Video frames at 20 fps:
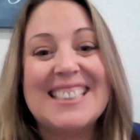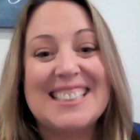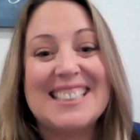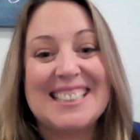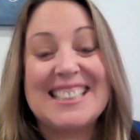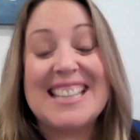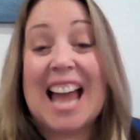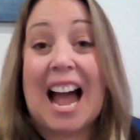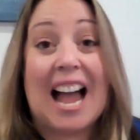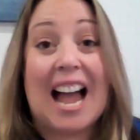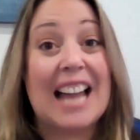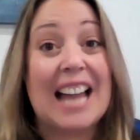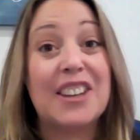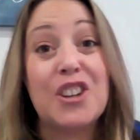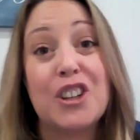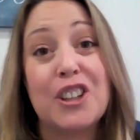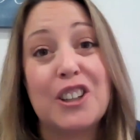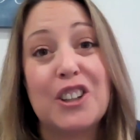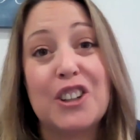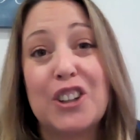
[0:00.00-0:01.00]
yeah, I
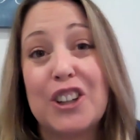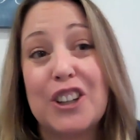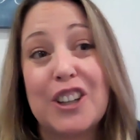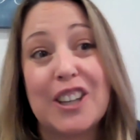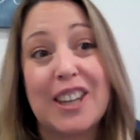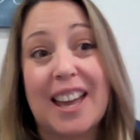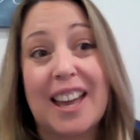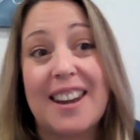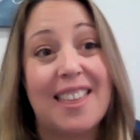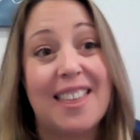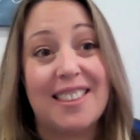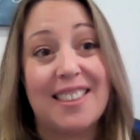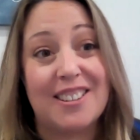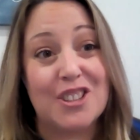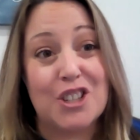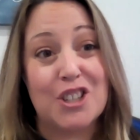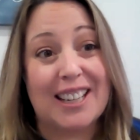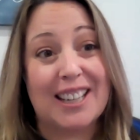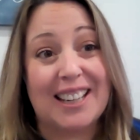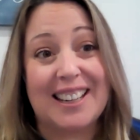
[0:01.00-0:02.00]
couldn't cook another
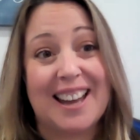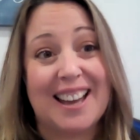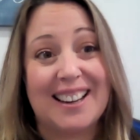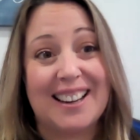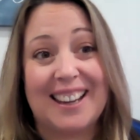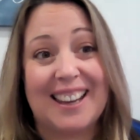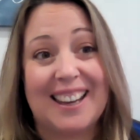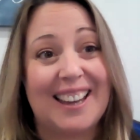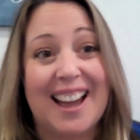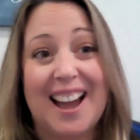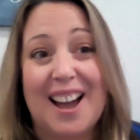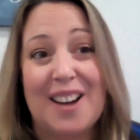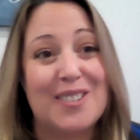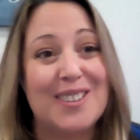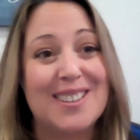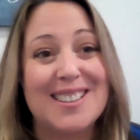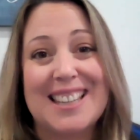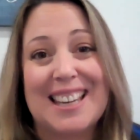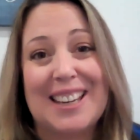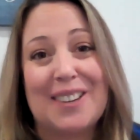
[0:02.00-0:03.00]
chicken nugget. I
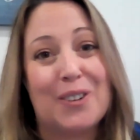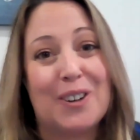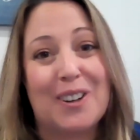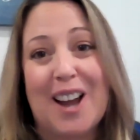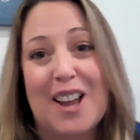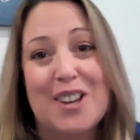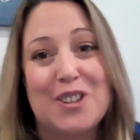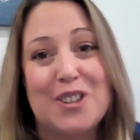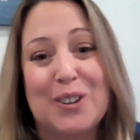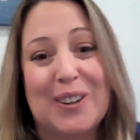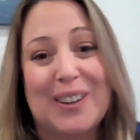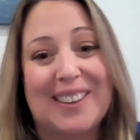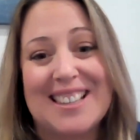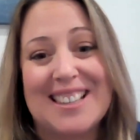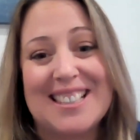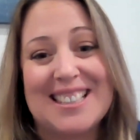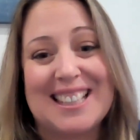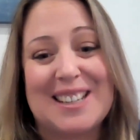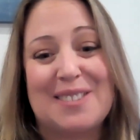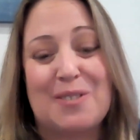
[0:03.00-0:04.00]
was like, we're not doing
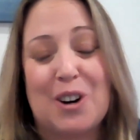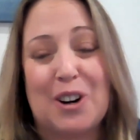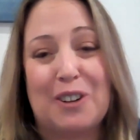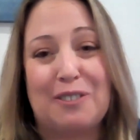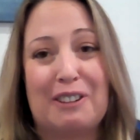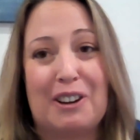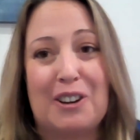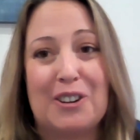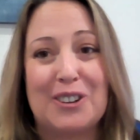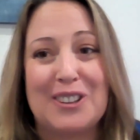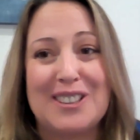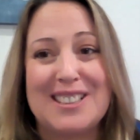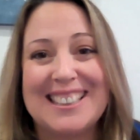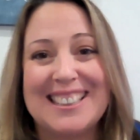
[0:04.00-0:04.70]
this anymore, folks.